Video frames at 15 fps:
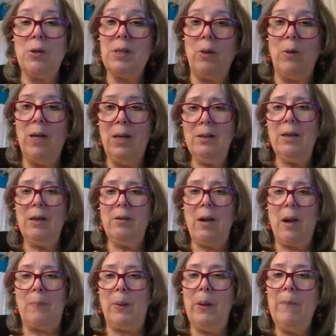So in the
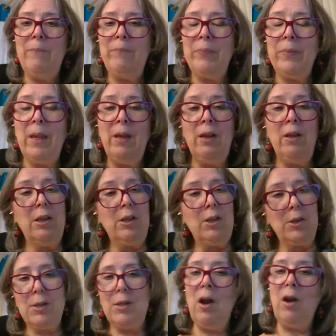grappa, you
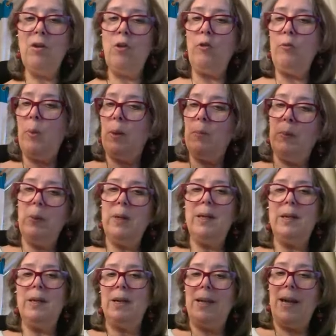start off by
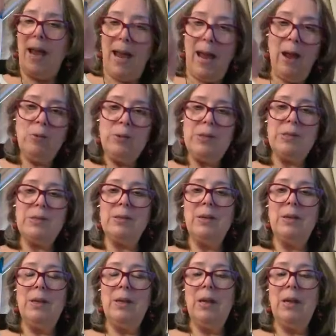putting in an ounce